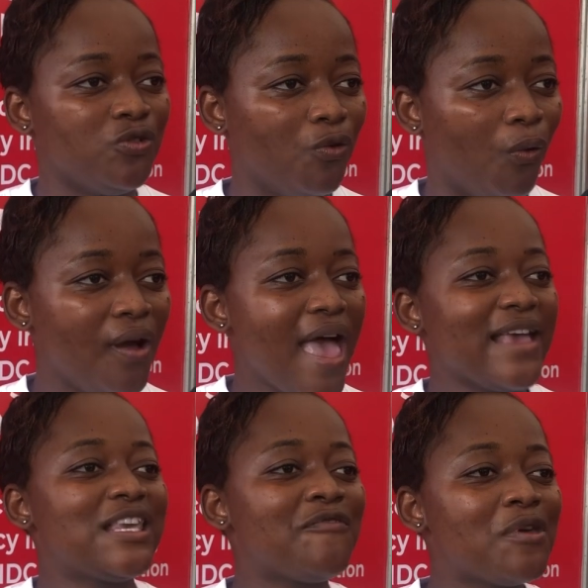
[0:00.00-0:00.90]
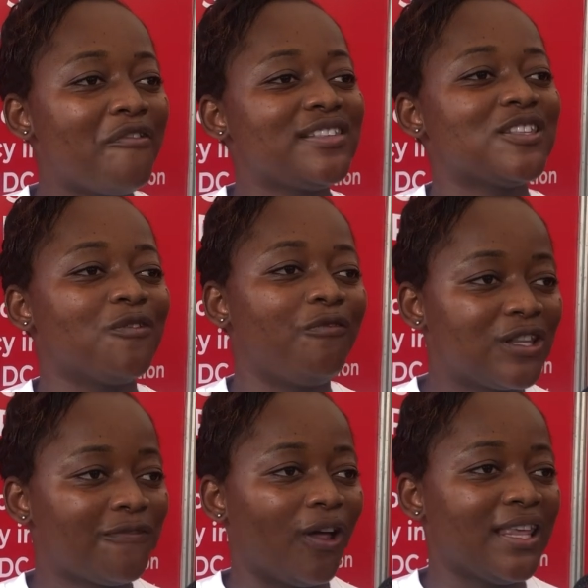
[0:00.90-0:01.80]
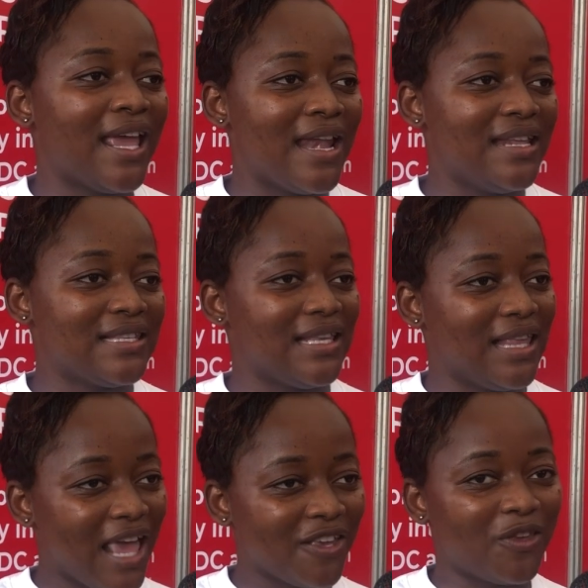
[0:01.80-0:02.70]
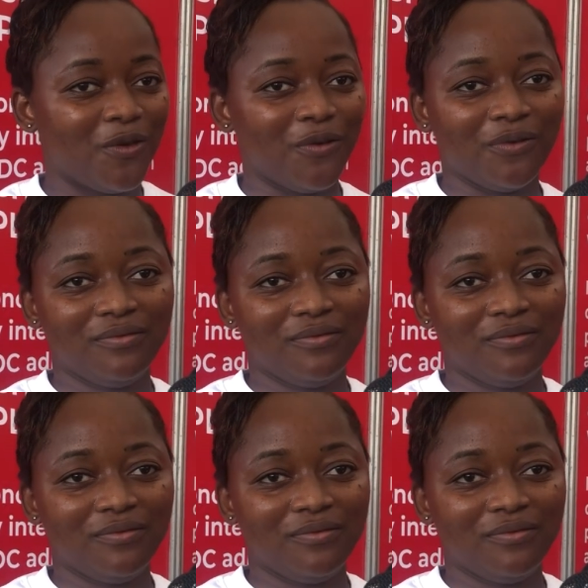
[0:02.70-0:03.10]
to you and give you a reason to vote for the NDC. Thank you.